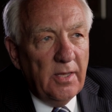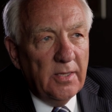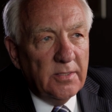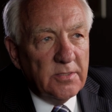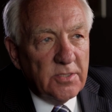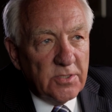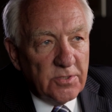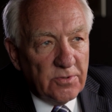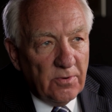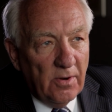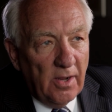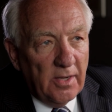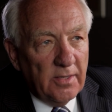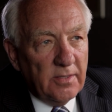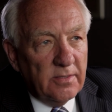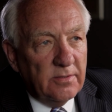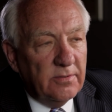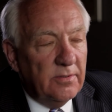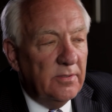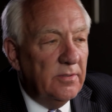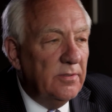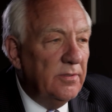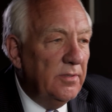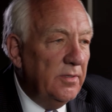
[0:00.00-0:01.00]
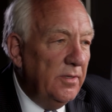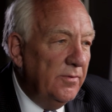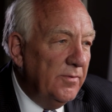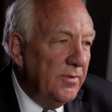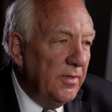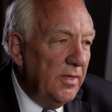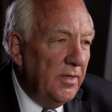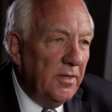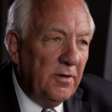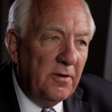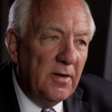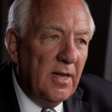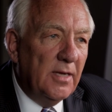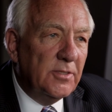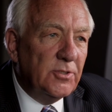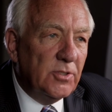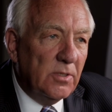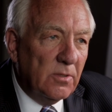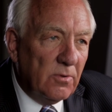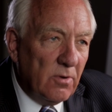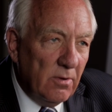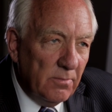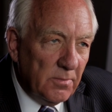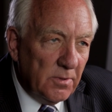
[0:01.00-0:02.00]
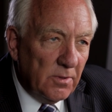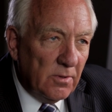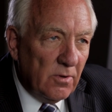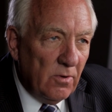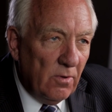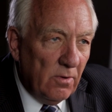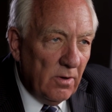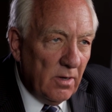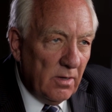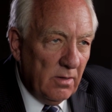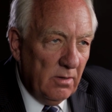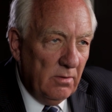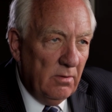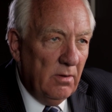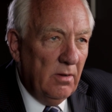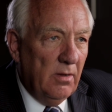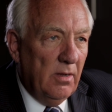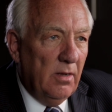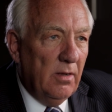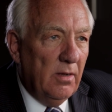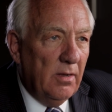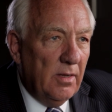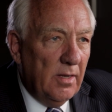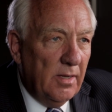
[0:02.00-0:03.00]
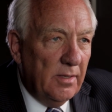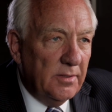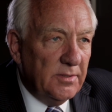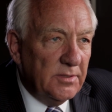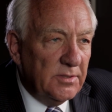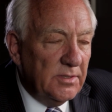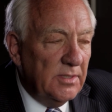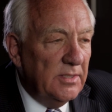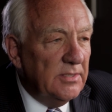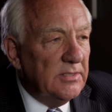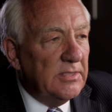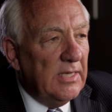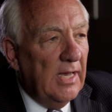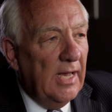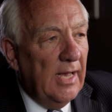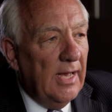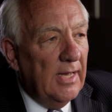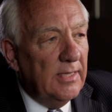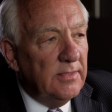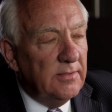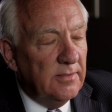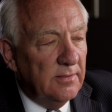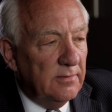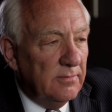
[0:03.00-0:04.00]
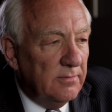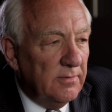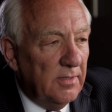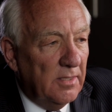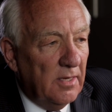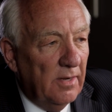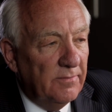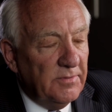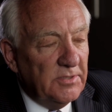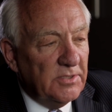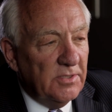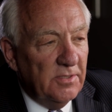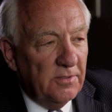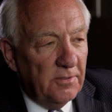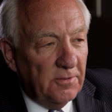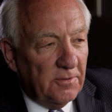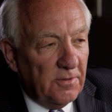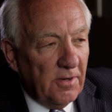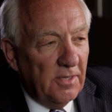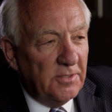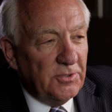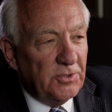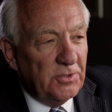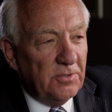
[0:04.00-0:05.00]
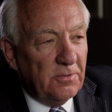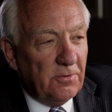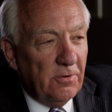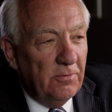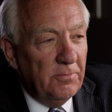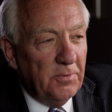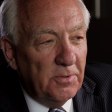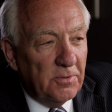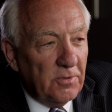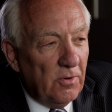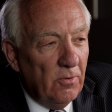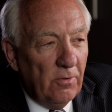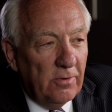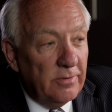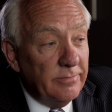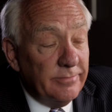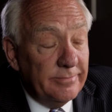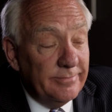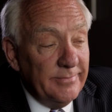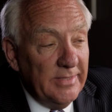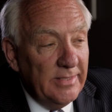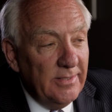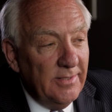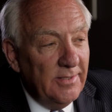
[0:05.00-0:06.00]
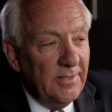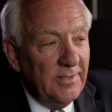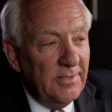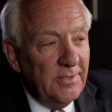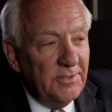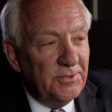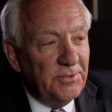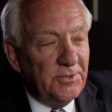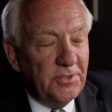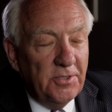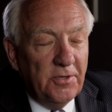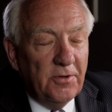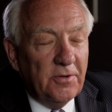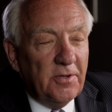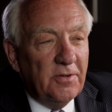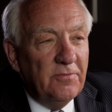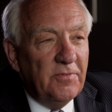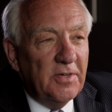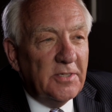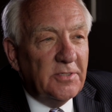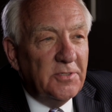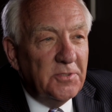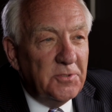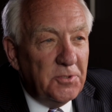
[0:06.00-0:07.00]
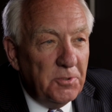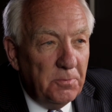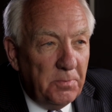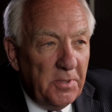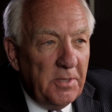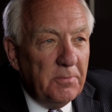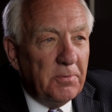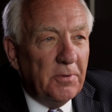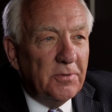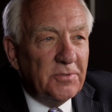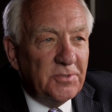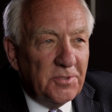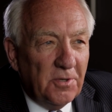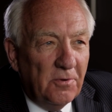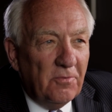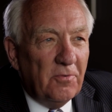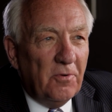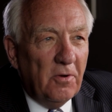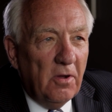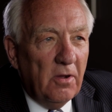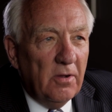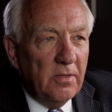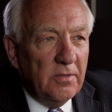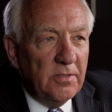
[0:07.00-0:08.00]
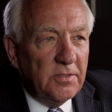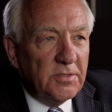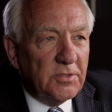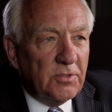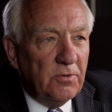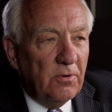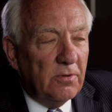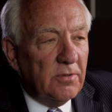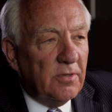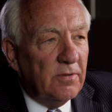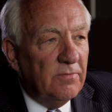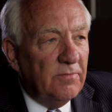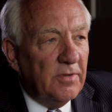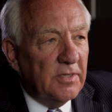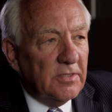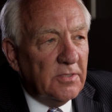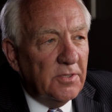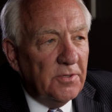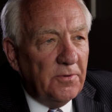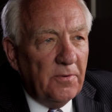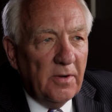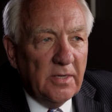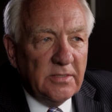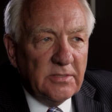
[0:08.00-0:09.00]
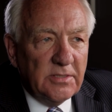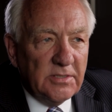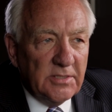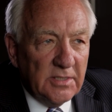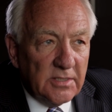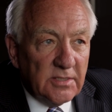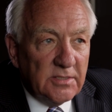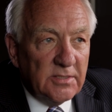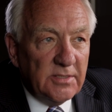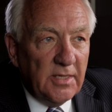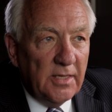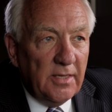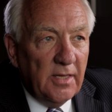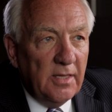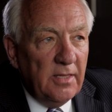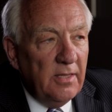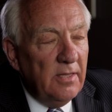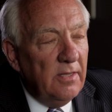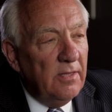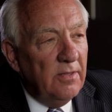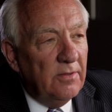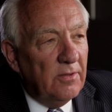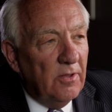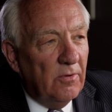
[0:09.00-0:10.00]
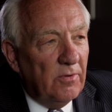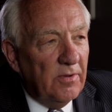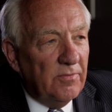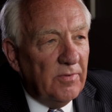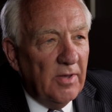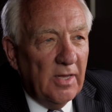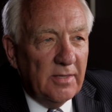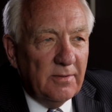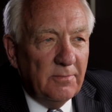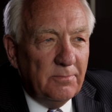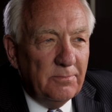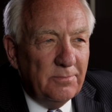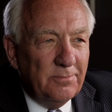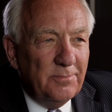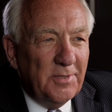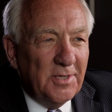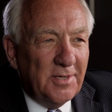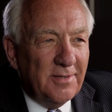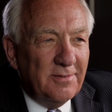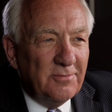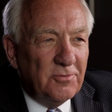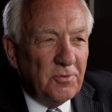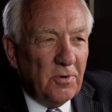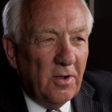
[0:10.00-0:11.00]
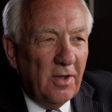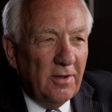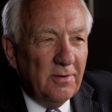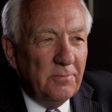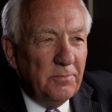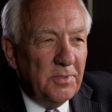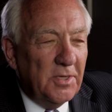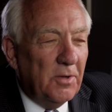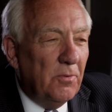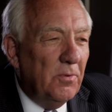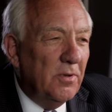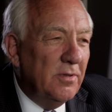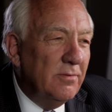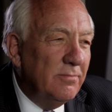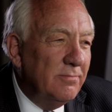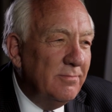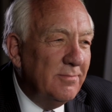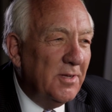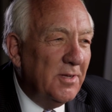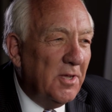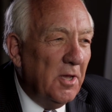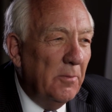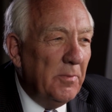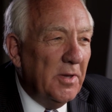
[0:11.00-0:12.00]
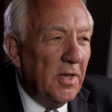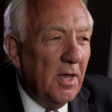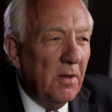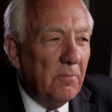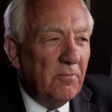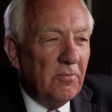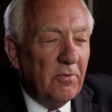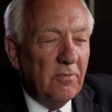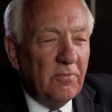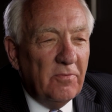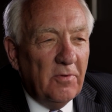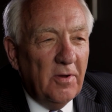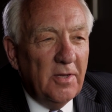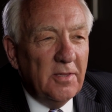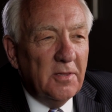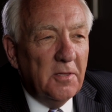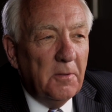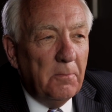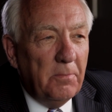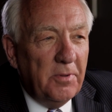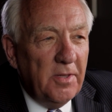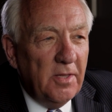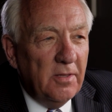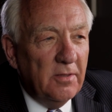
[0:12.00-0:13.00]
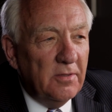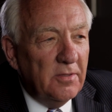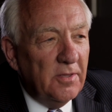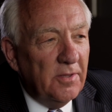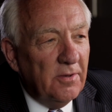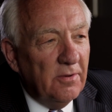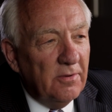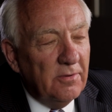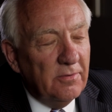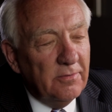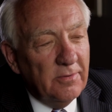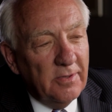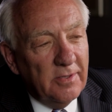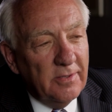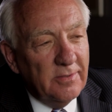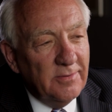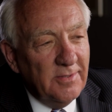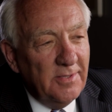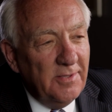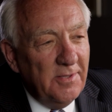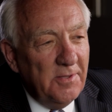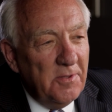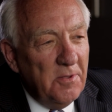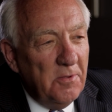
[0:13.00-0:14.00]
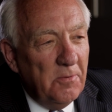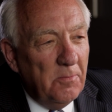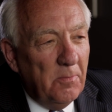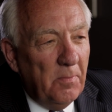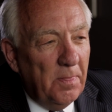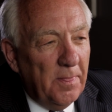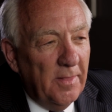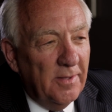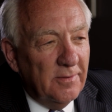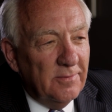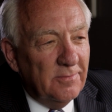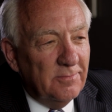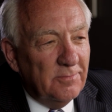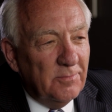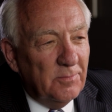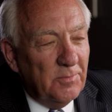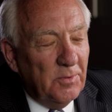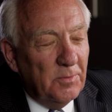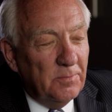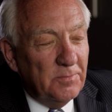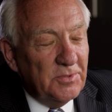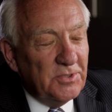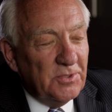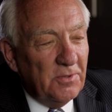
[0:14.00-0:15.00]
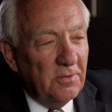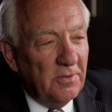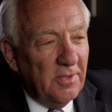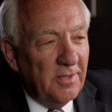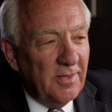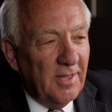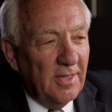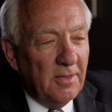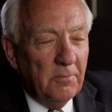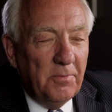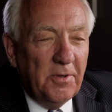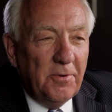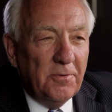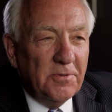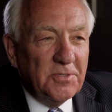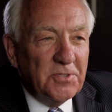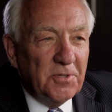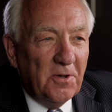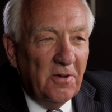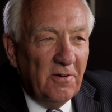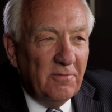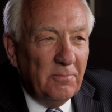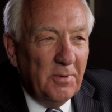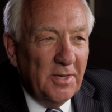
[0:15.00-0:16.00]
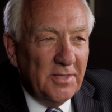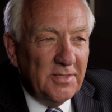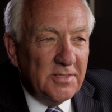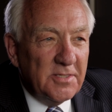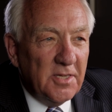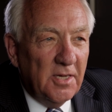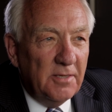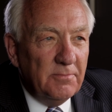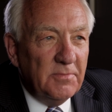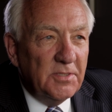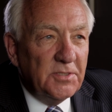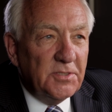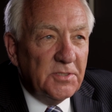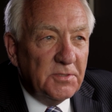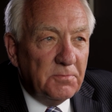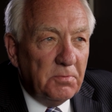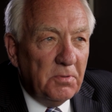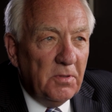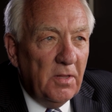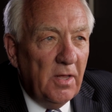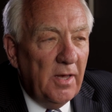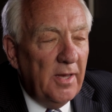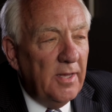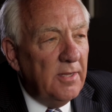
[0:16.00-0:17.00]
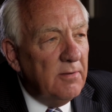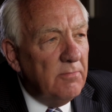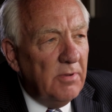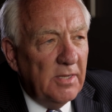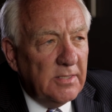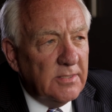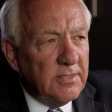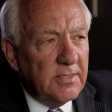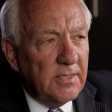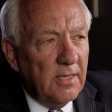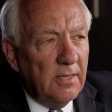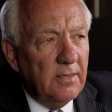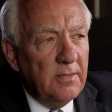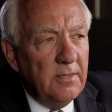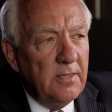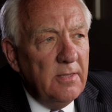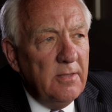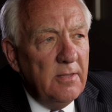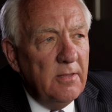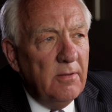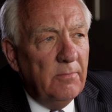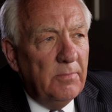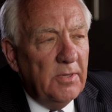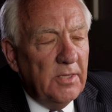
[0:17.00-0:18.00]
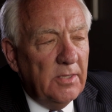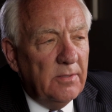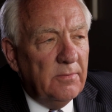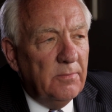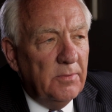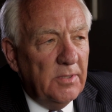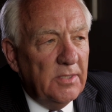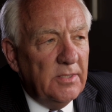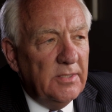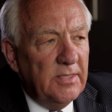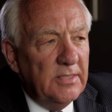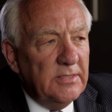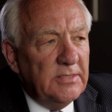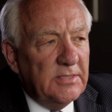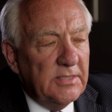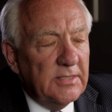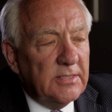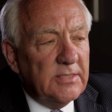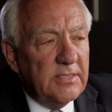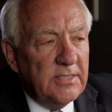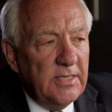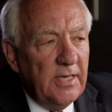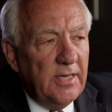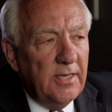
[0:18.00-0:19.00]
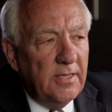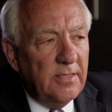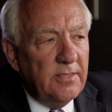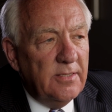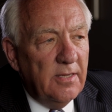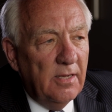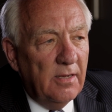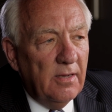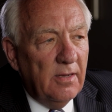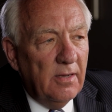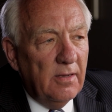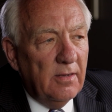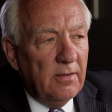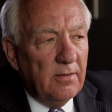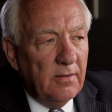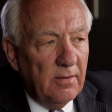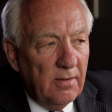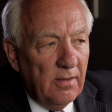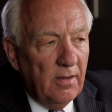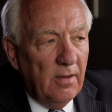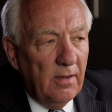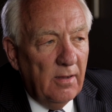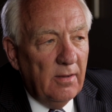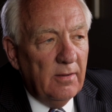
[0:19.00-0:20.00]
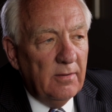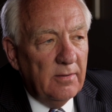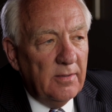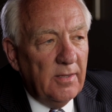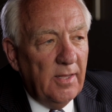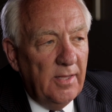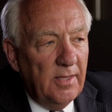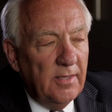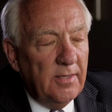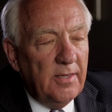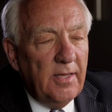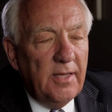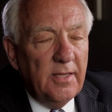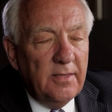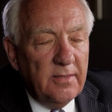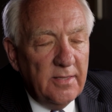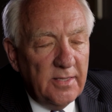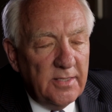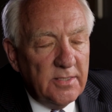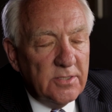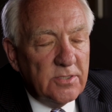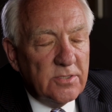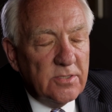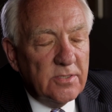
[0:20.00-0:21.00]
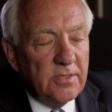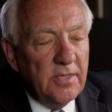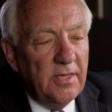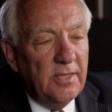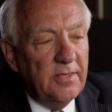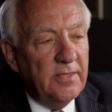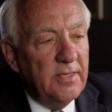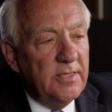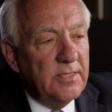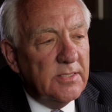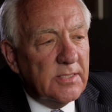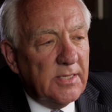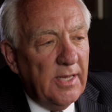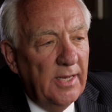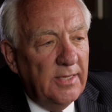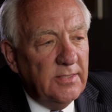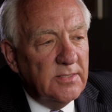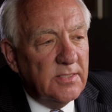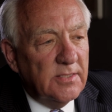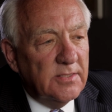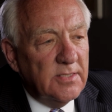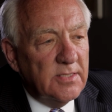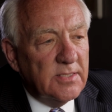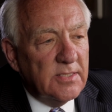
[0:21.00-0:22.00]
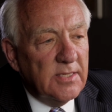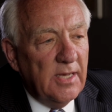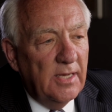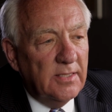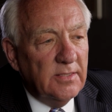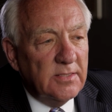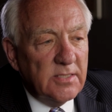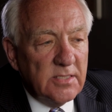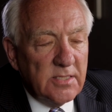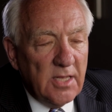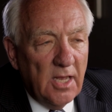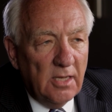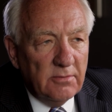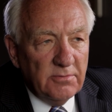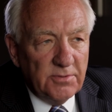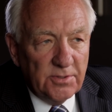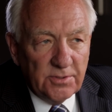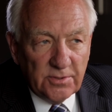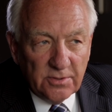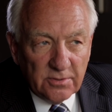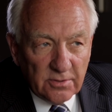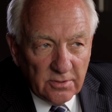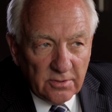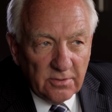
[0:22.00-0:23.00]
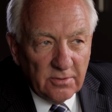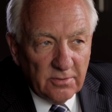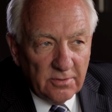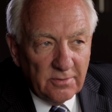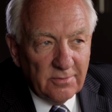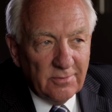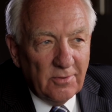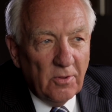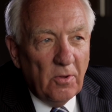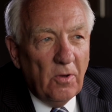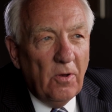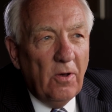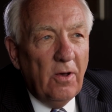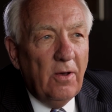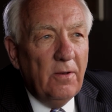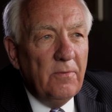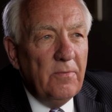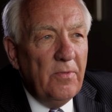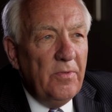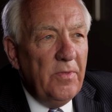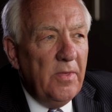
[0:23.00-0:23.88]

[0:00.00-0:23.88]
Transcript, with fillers: and strength that even the International Criminal Court uh, has, has, had, and, and, obviously the International Criminal Court has you know, convicted two people so far, and this court convicted around 60, though we've got a big trial, big one coming up for final appeal here, uh, and you know, certainly that'll be resolved by the time this is played, but, uh, but, but did succeed uh, uh, in, in, these, in these cases and established uh, law,